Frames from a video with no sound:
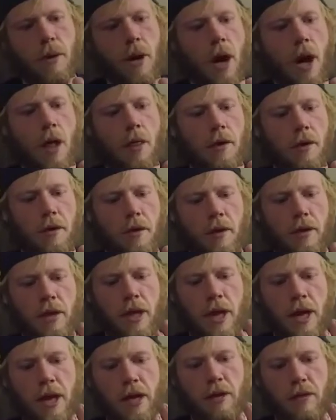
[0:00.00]
other than
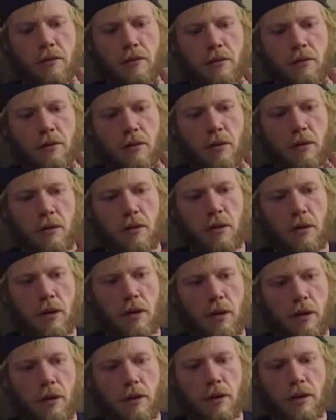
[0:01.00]
that,
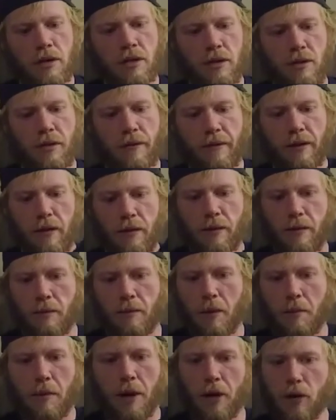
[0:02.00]

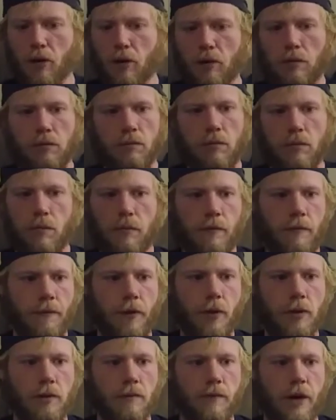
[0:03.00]
the metal
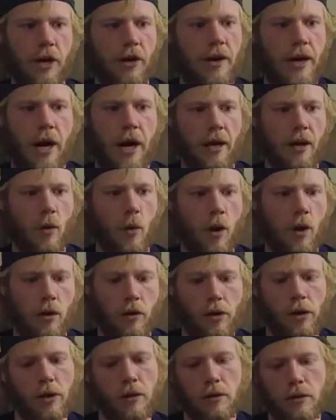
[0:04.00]
feels very
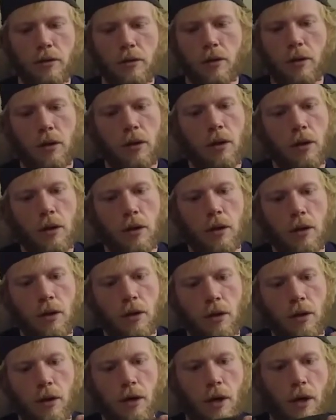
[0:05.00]
quality.
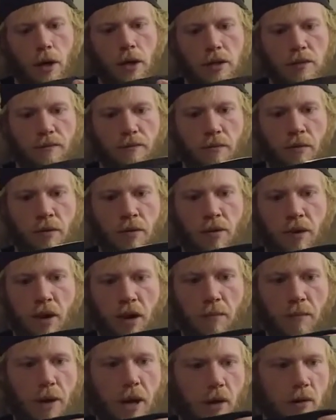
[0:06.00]
It's
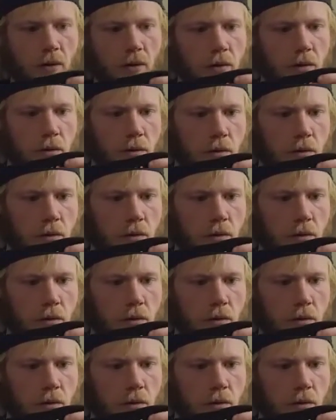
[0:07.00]
thick metal.